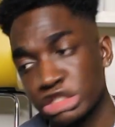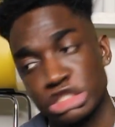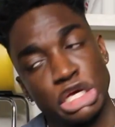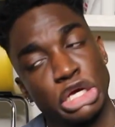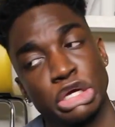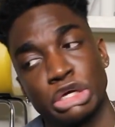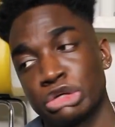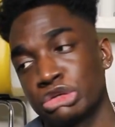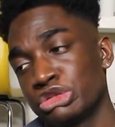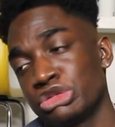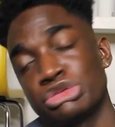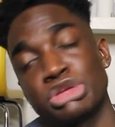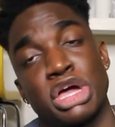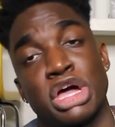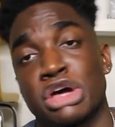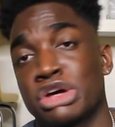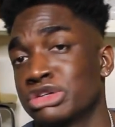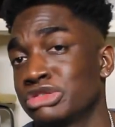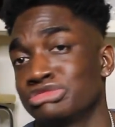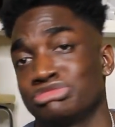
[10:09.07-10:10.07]
So, you
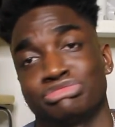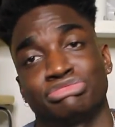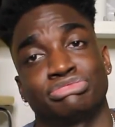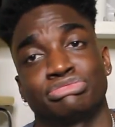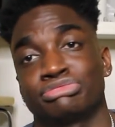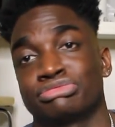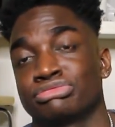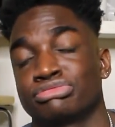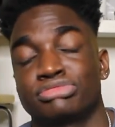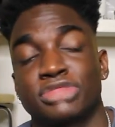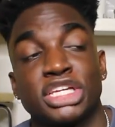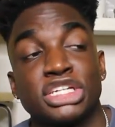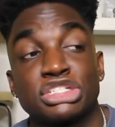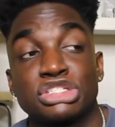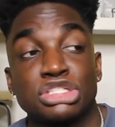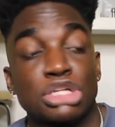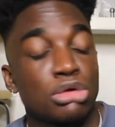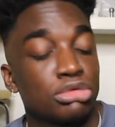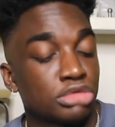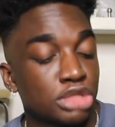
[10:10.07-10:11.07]
know, they
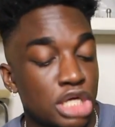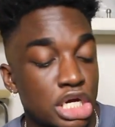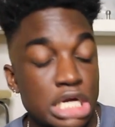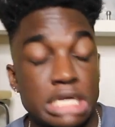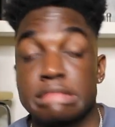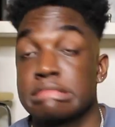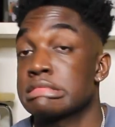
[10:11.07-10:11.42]
just don't look